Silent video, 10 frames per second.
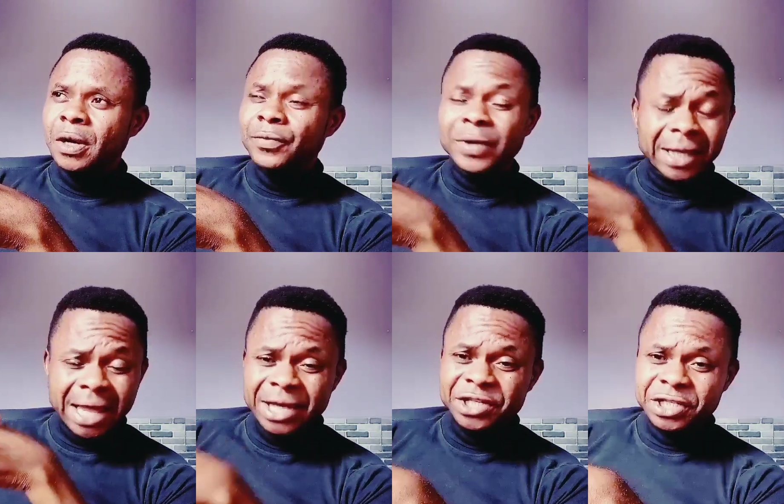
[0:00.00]

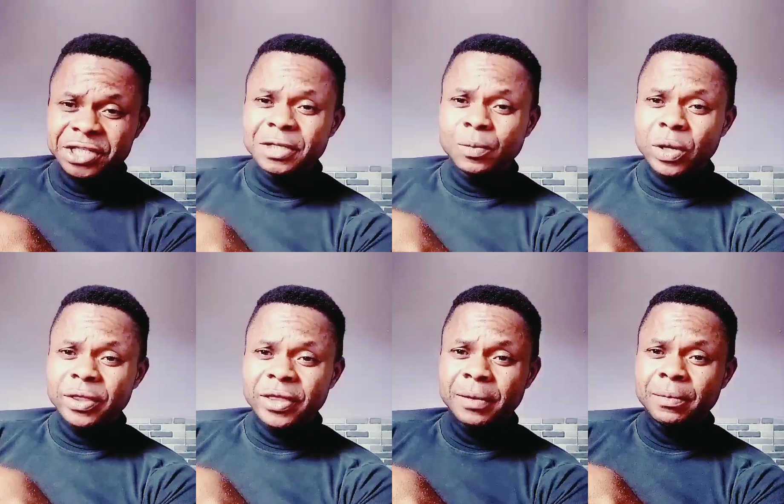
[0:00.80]
relationship with
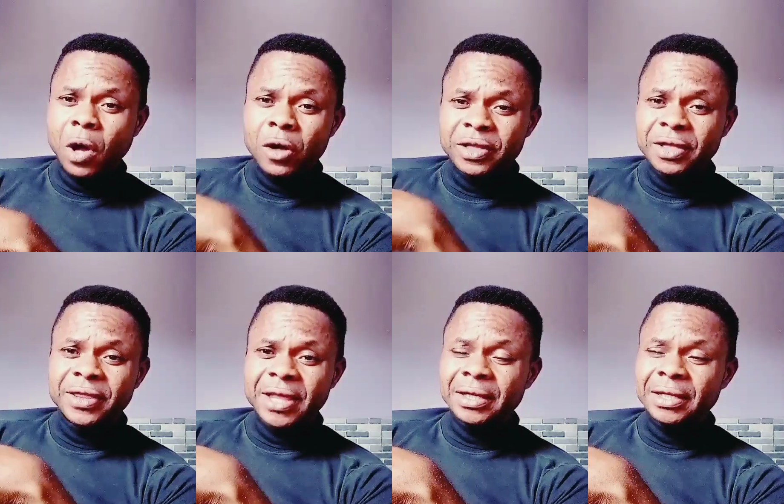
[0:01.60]
him other
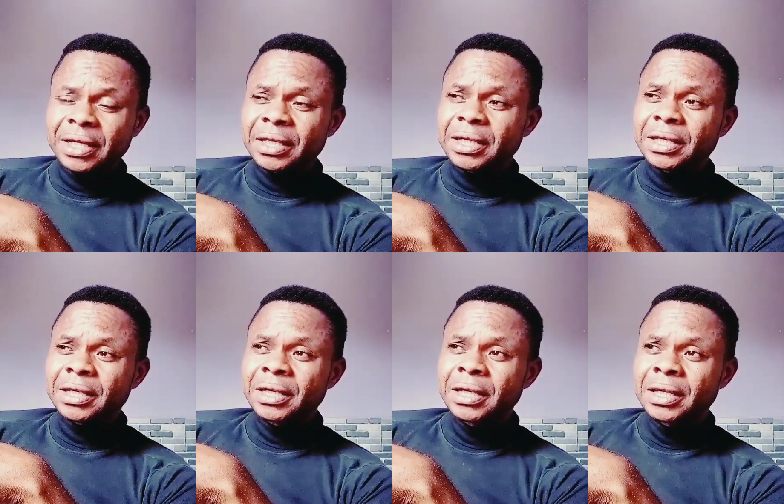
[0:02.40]
than
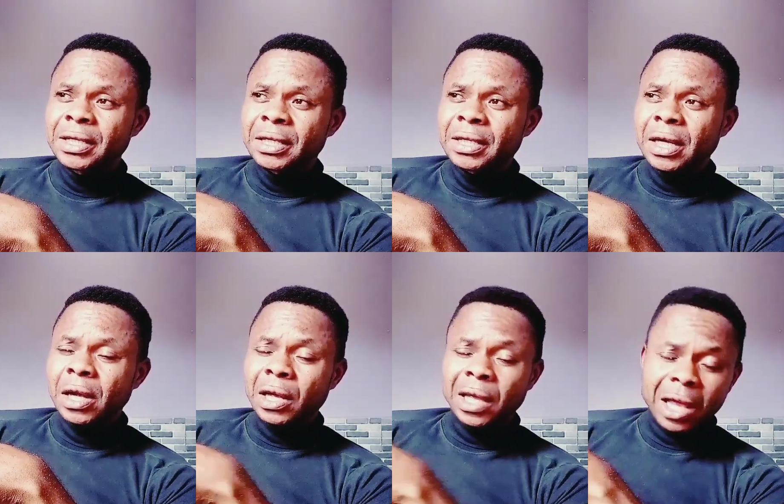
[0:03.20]
he
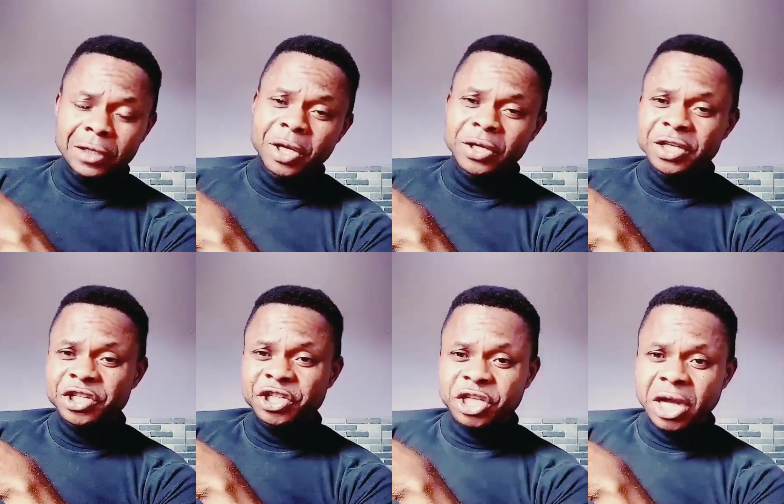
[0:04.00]
got me on
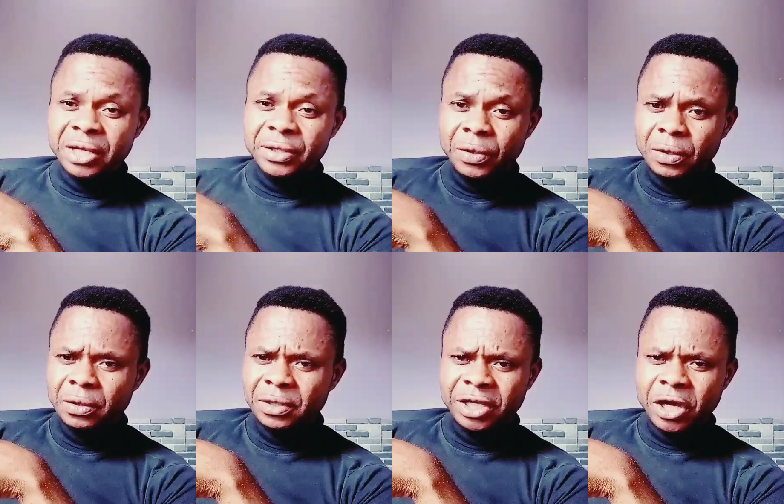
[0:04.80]
his channel
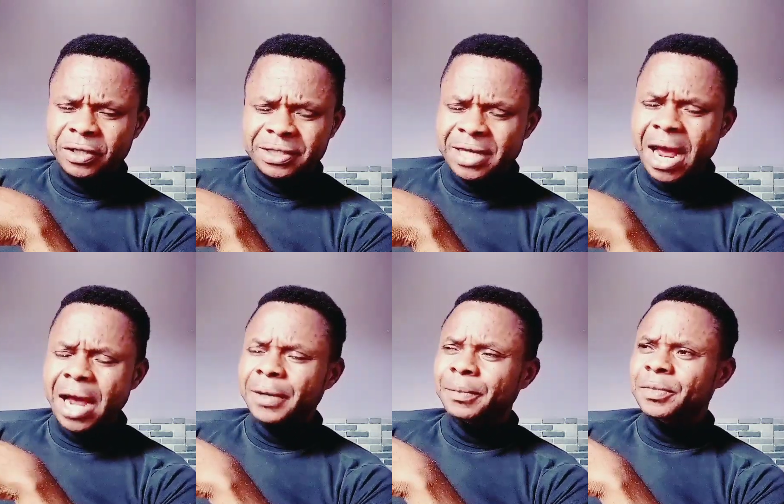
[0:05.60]
the other
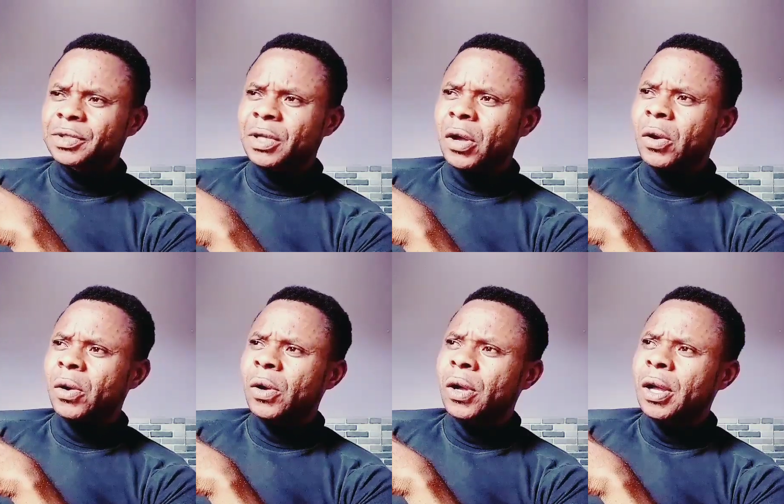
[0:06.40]
time. So
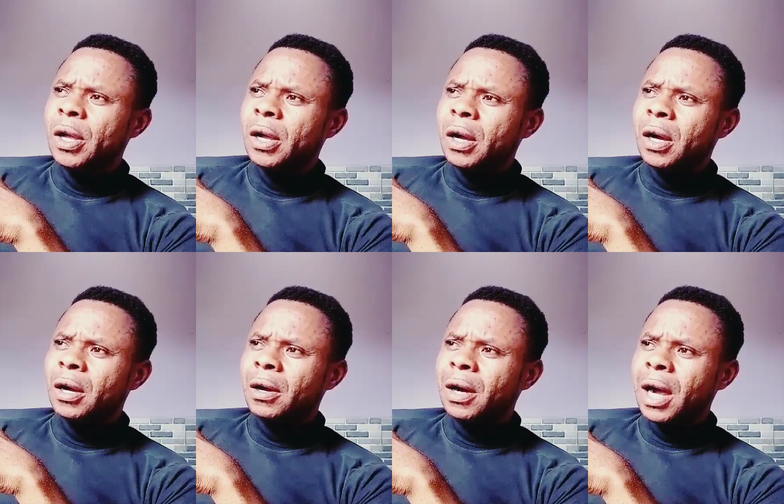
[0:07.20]

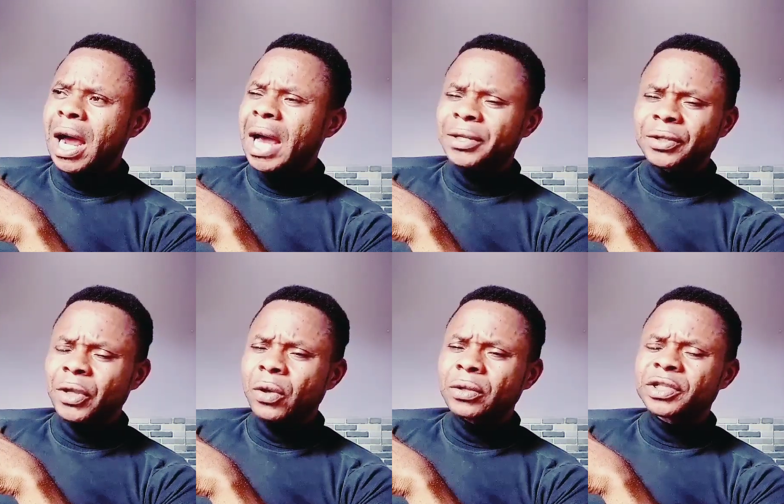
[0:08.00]
I don't
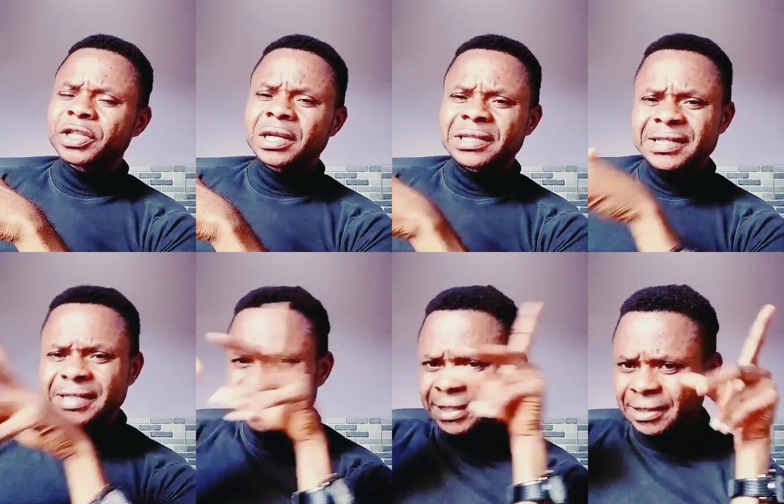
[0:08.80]
know John
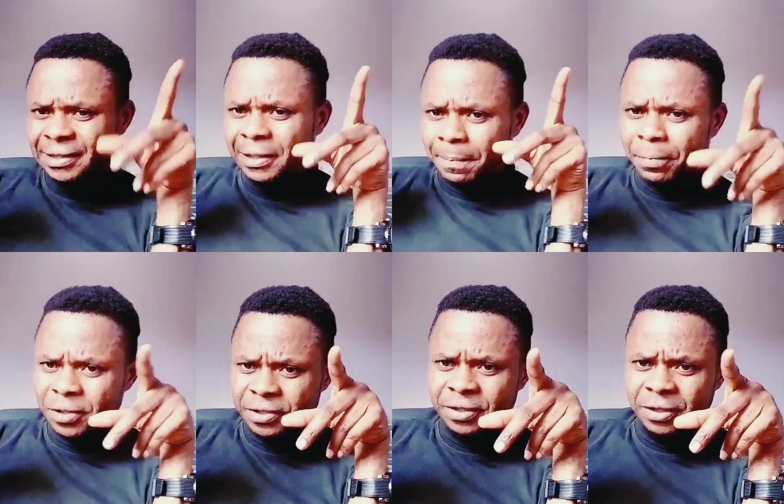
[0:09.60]
Cedar the
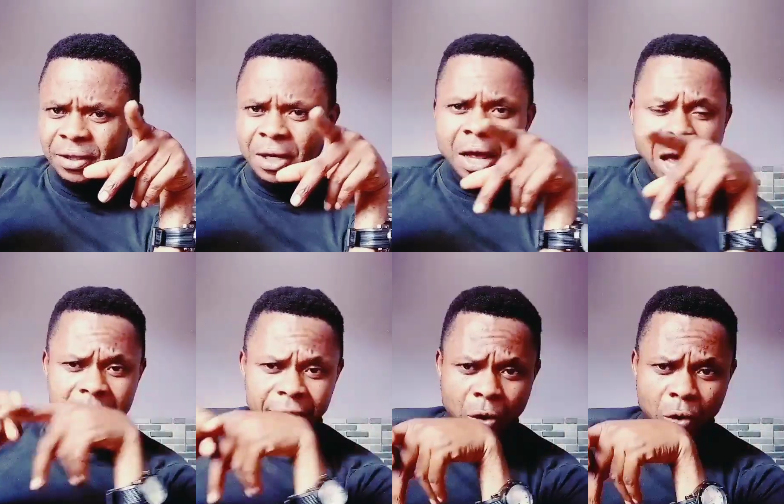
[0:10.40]
person. I
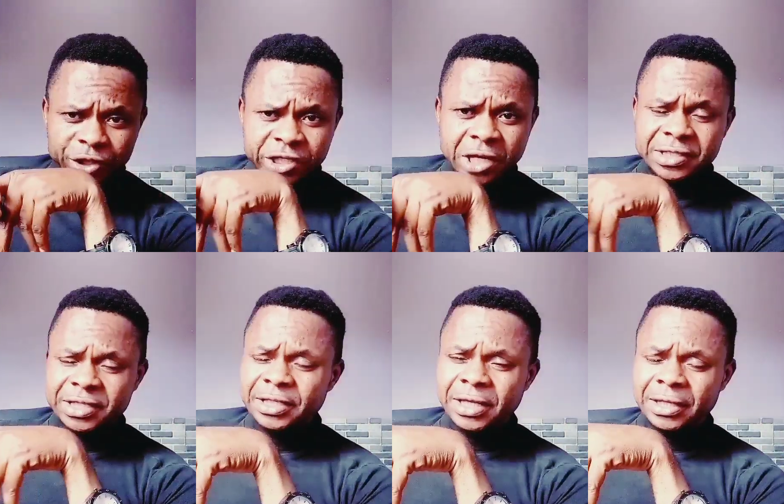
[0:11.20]
know John
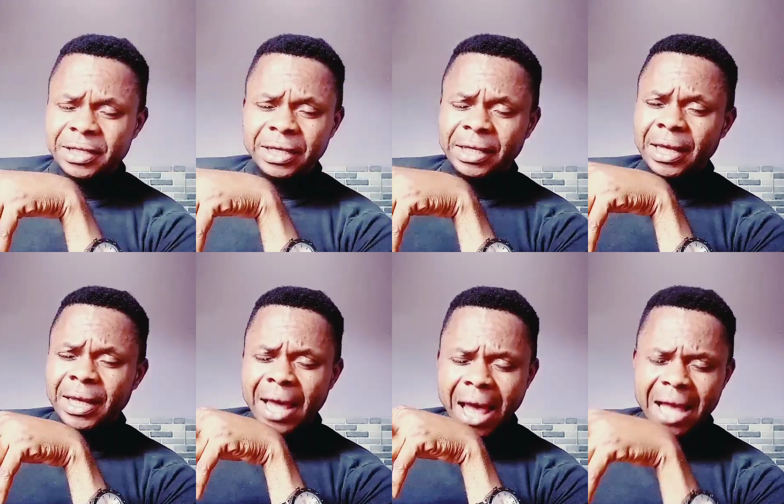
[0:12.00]
Cedar the
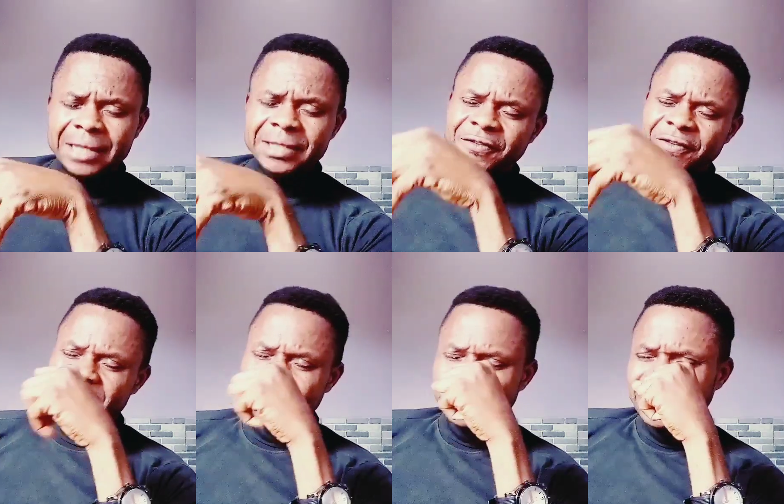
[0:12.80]
activist,